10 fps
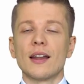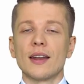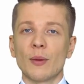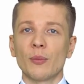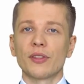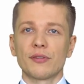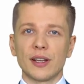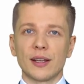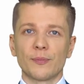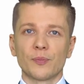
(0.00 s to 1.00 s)
Number
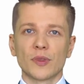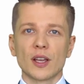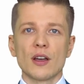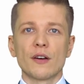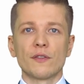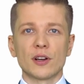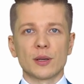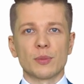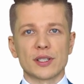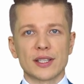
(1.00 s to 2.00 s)
3.
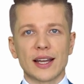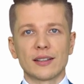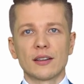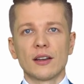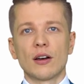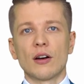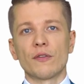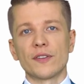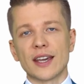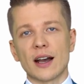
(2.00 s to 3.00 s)
30%
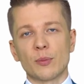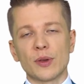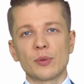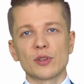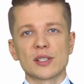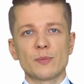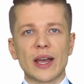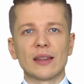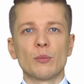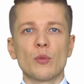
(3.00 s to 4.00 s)
of young people
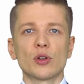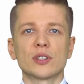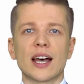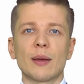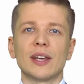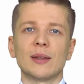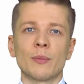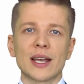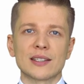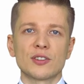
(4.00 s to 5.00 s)
spend more time
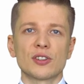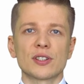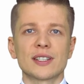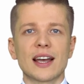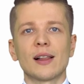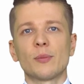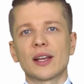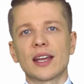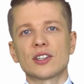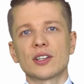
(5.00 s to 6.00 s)
in messenger-style
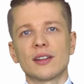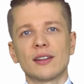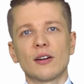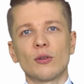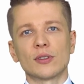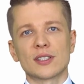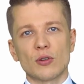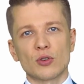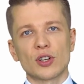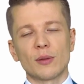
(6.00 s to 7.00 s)
application than on
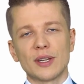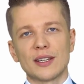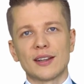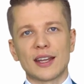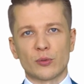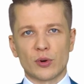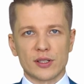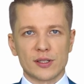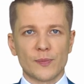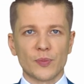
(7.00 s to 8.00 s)
social media
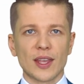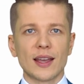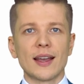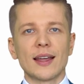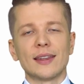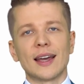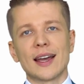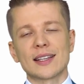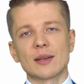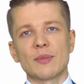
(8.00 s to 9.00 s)
networks. The
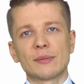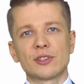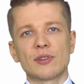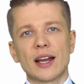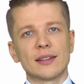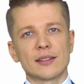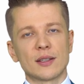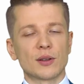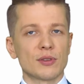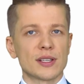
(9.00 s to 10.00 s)
SMM trend is
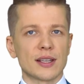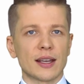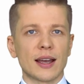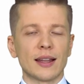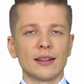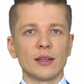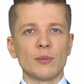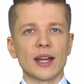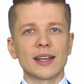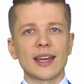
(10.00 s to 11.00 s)
decreasing and
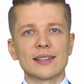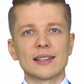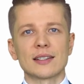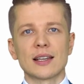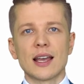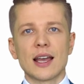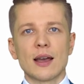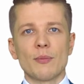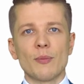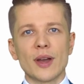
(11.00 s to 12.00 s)
in many cases
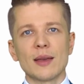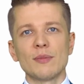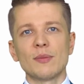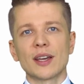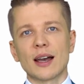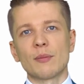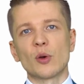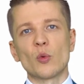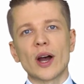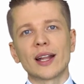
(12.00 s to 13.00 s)
may be
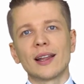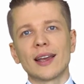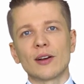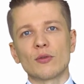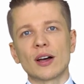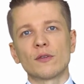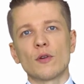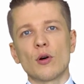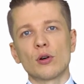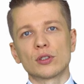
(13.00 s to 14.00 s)
becoming widely a ground
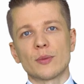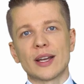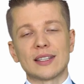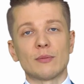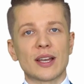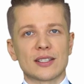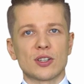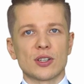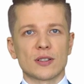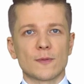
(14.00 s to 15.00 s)
for automated
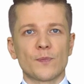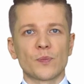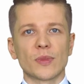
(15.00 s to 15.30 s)
messages,